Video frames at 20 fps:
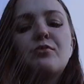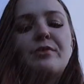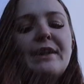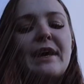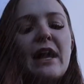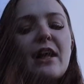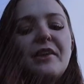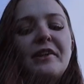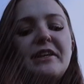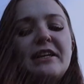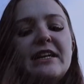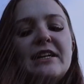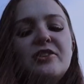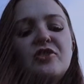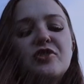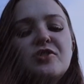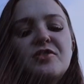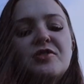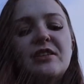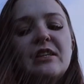Reality
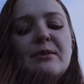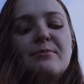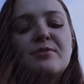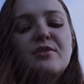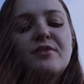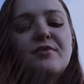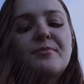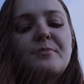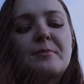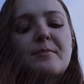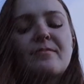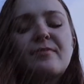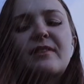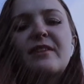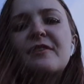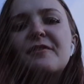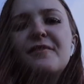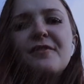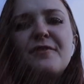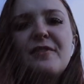just seems
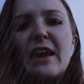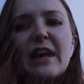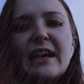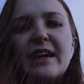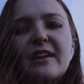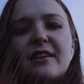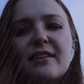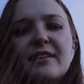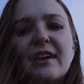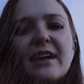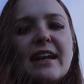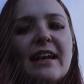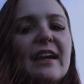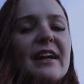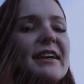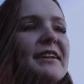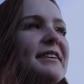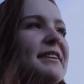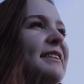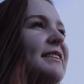fake
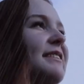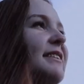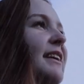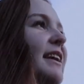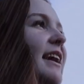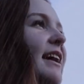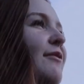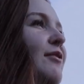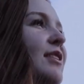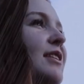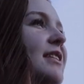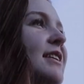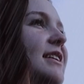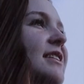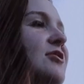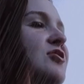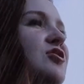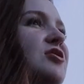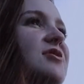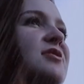and
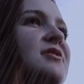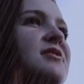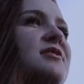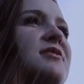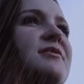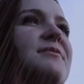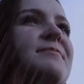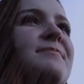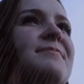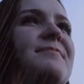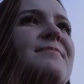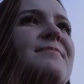everything just...